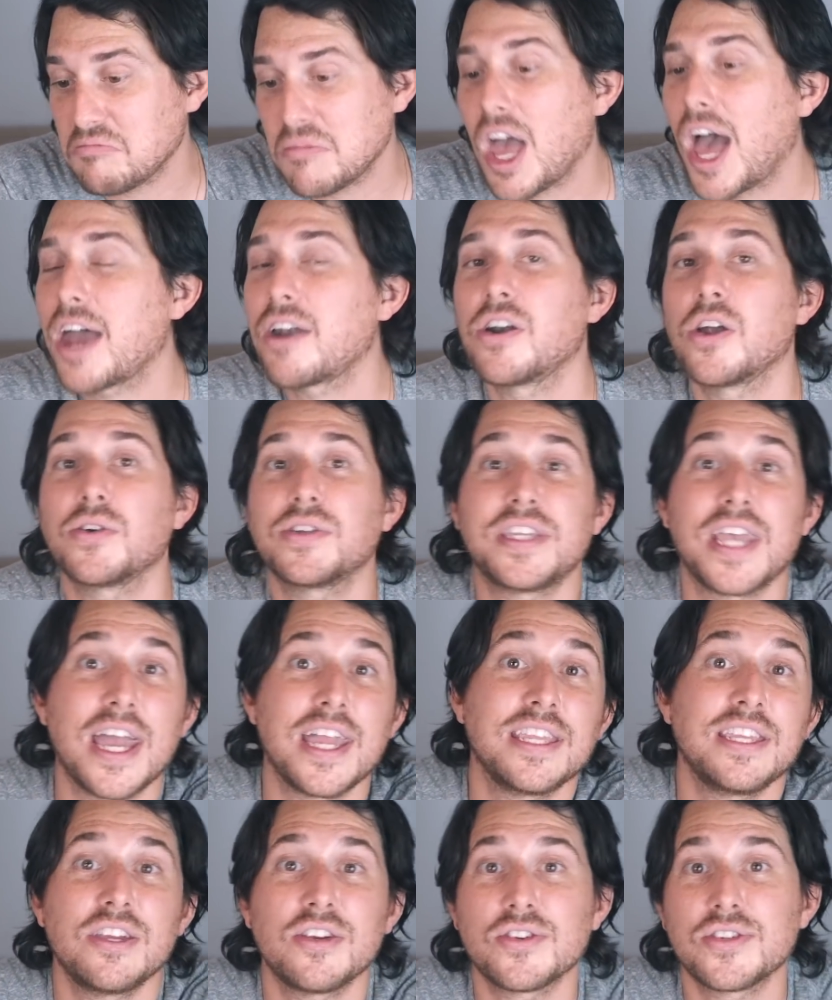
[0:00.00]
I don't know,
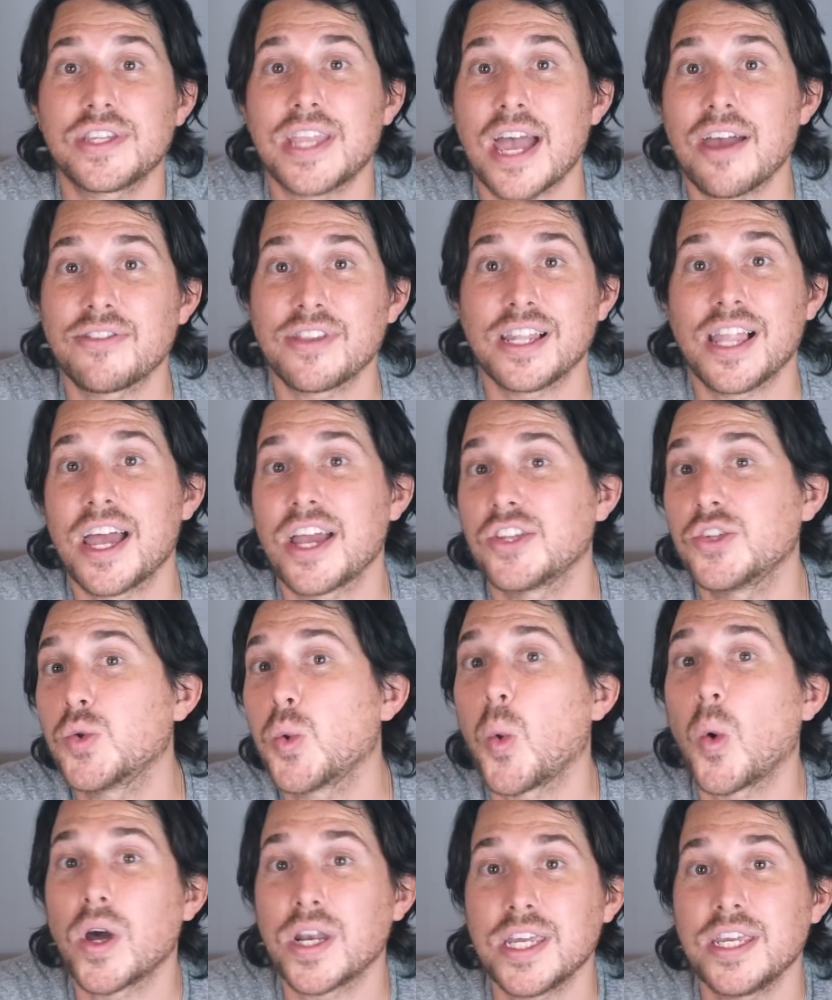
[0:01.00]
10 years down the line,
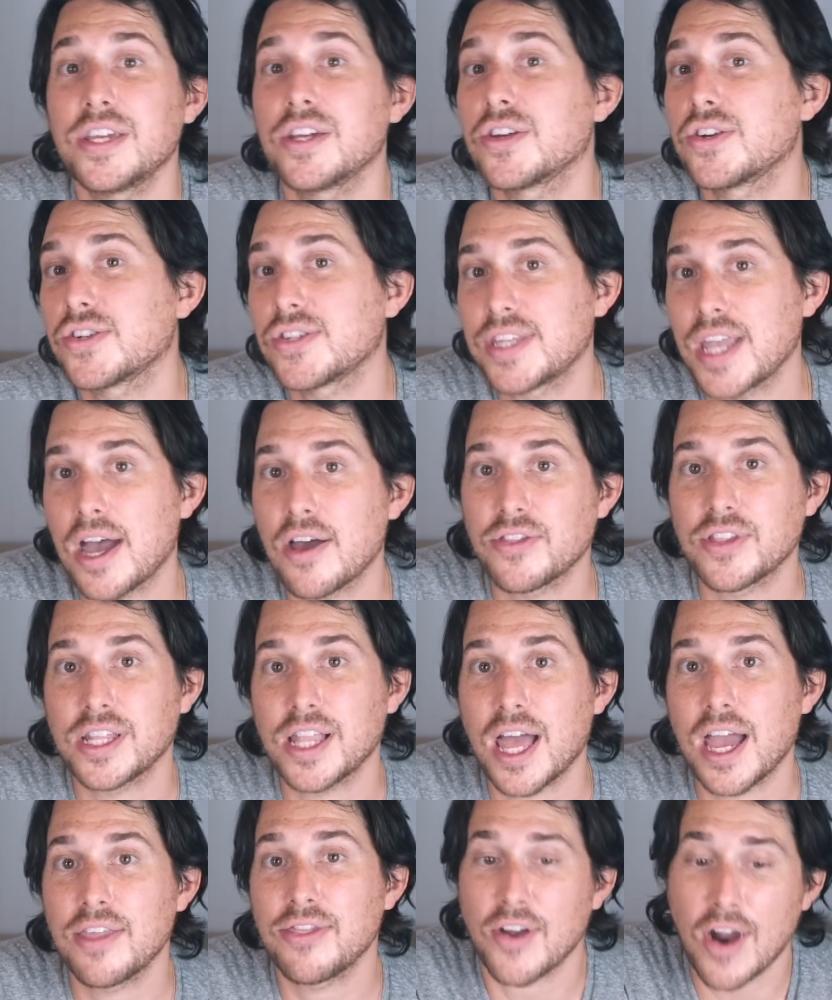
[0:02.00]
20 years down the
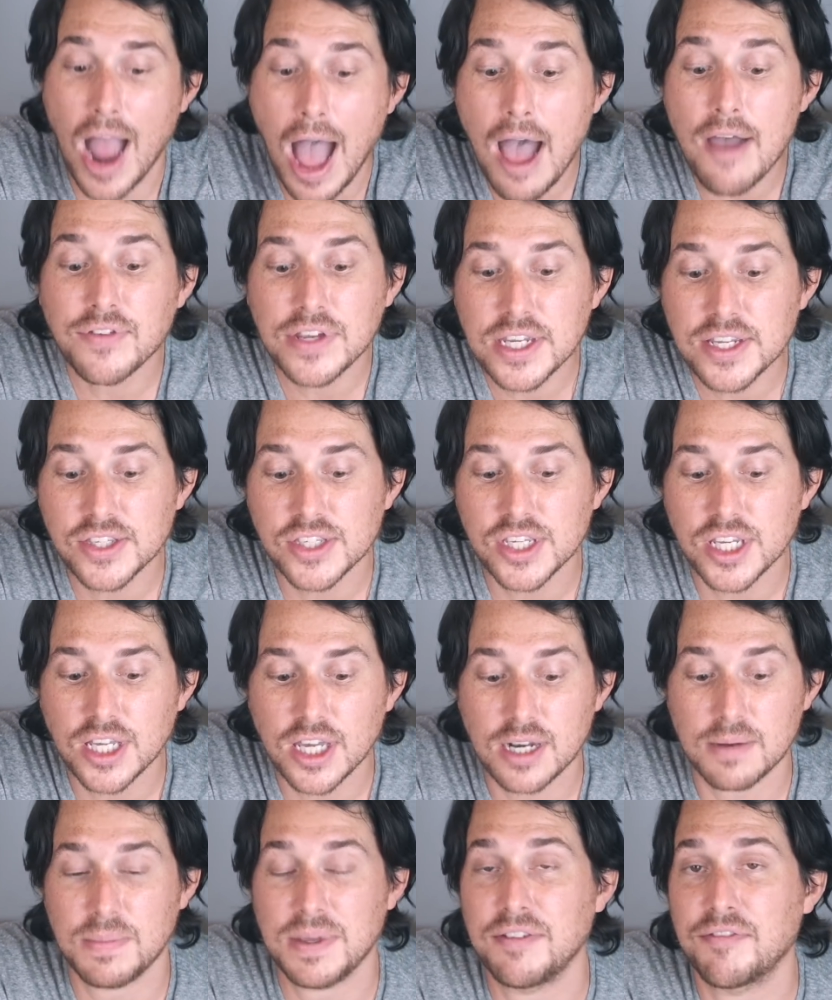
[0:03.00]
line? They're obviously
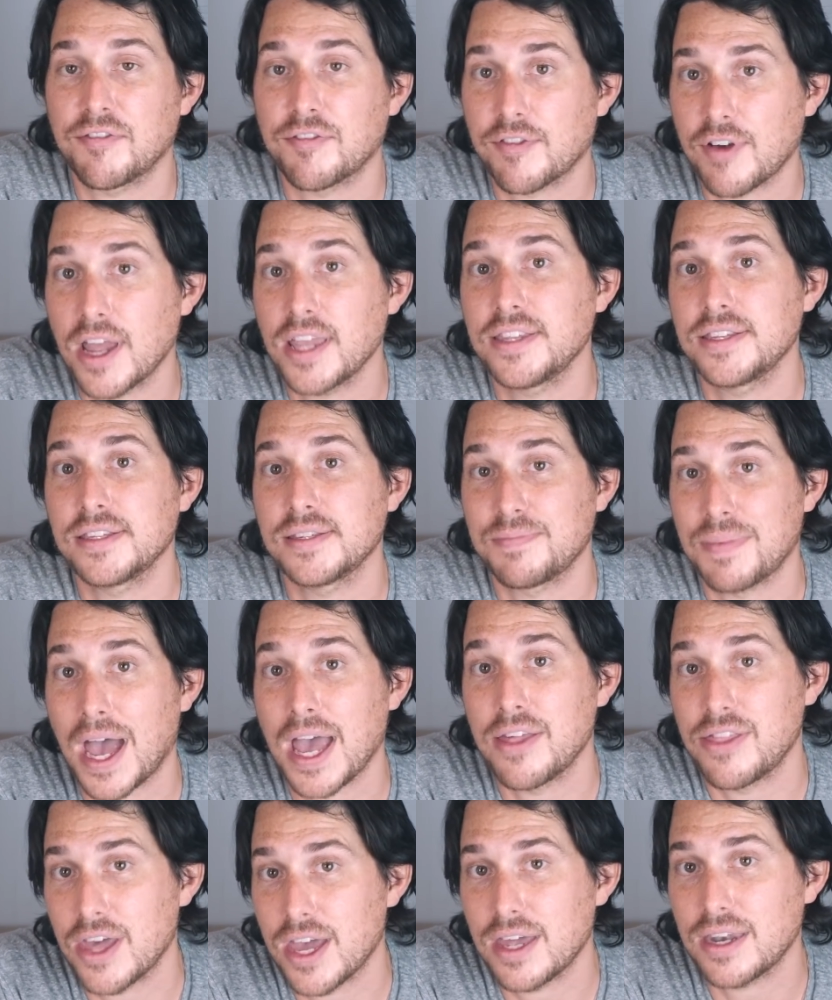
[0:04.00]
gonna be friends
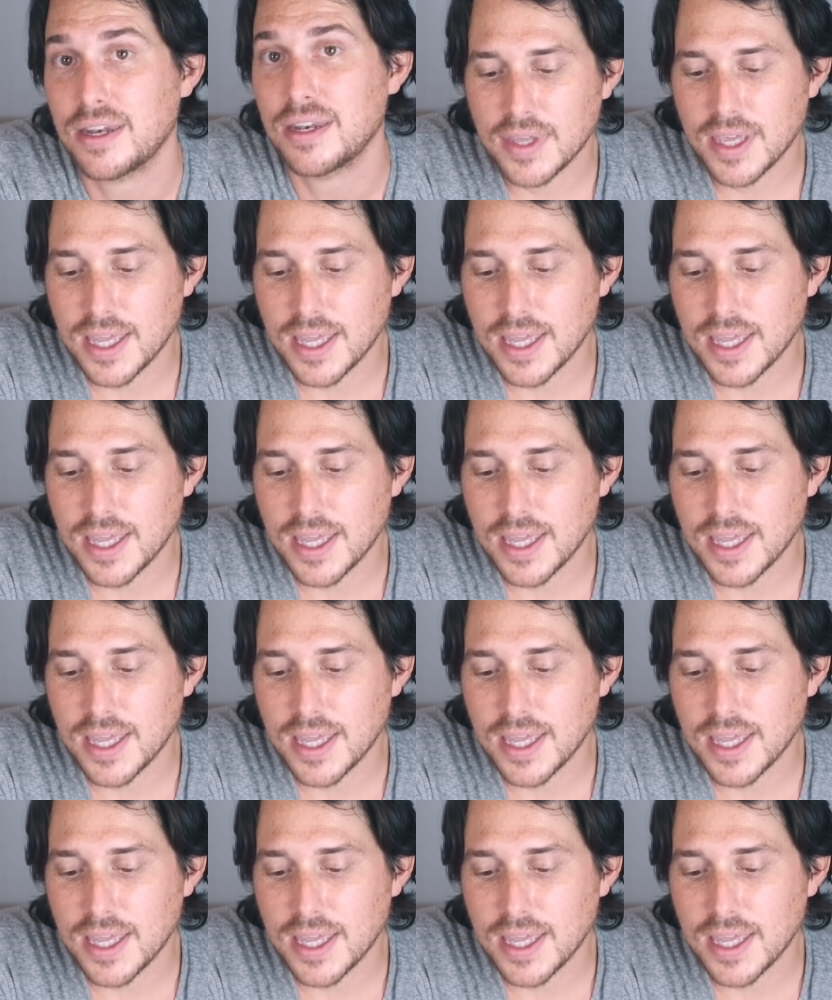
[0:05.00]
by then.